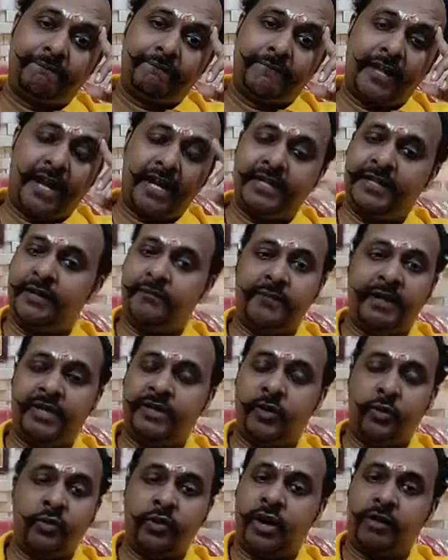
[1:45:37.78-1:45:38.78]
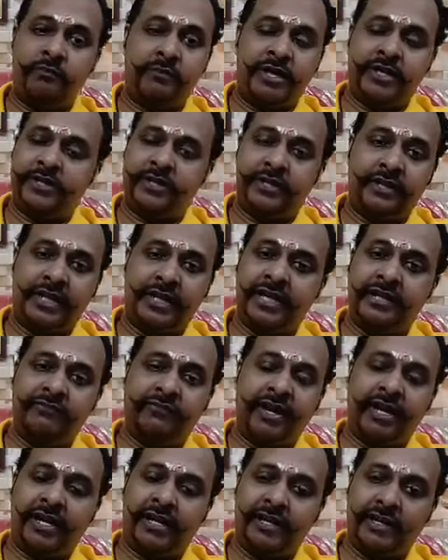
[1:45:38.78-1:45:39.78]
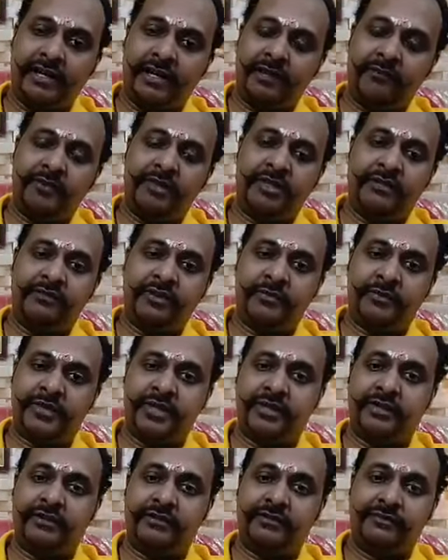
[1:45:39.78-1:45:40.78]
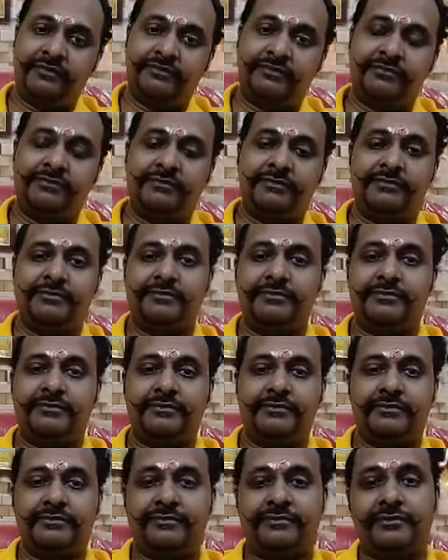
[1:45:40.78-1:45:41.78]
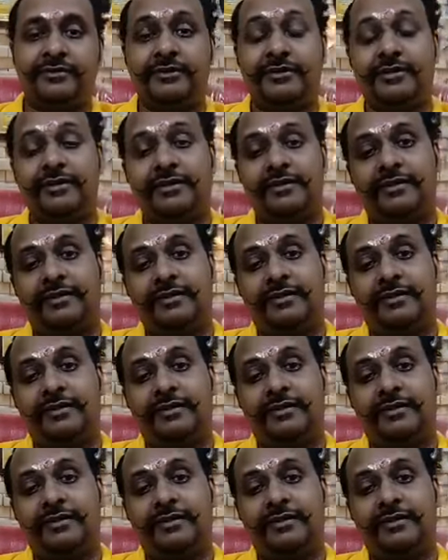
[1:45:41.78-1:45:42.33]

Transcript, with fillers: And they may do not mention any faculty name in the website. Okay.